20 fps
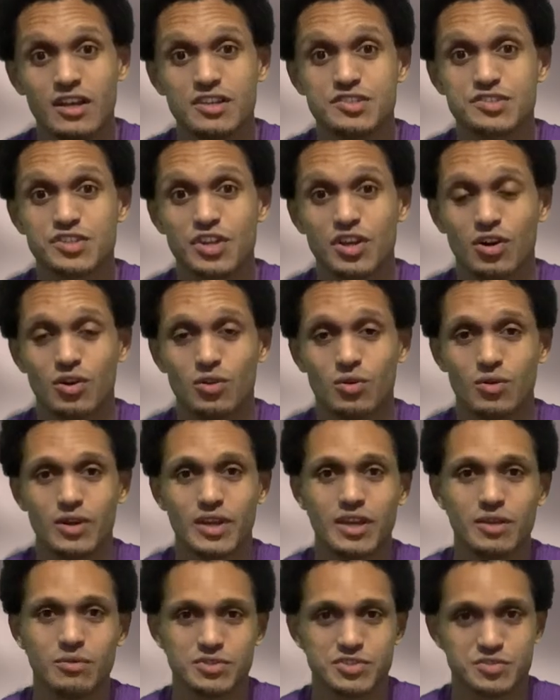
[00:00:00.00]
So
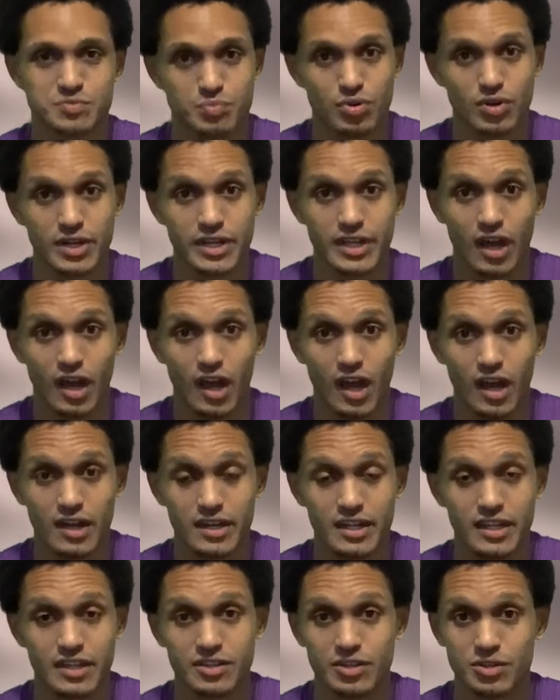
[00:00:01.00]
it was pretty
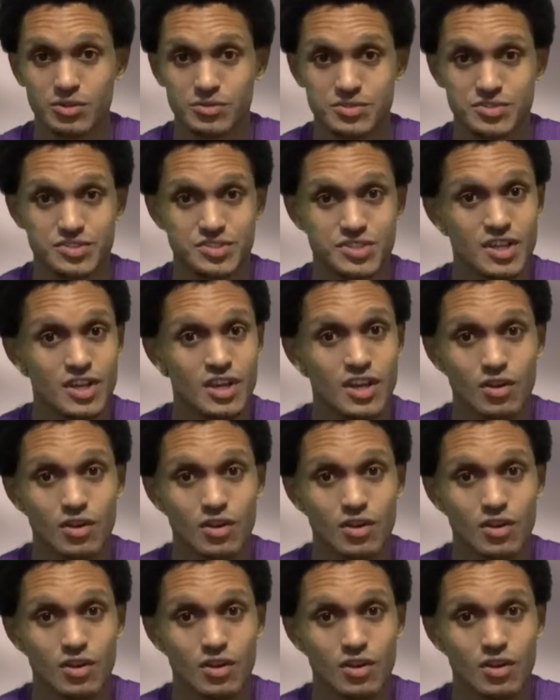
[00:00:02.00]
hot in those